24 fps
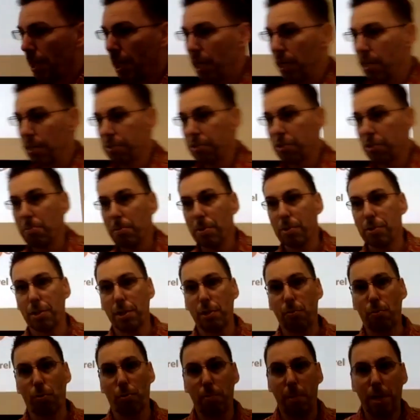and it's almost
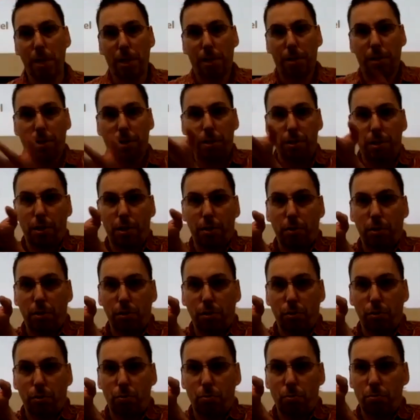like we're making a
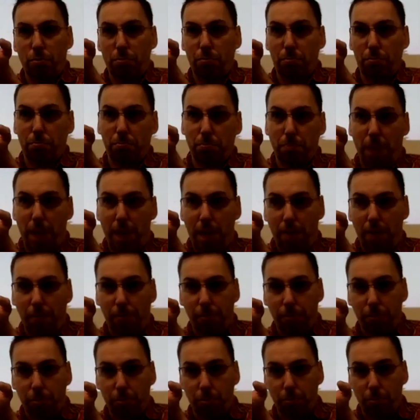little
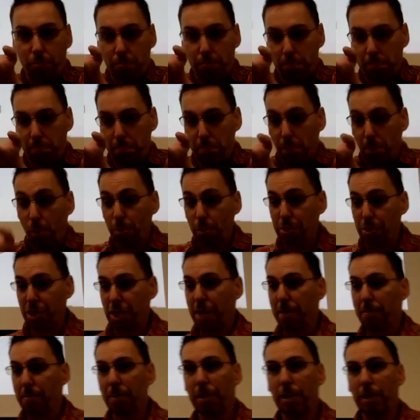handful bowl
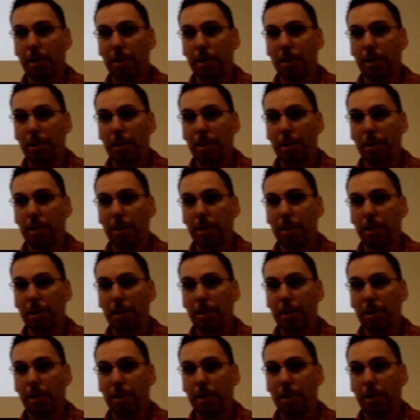shape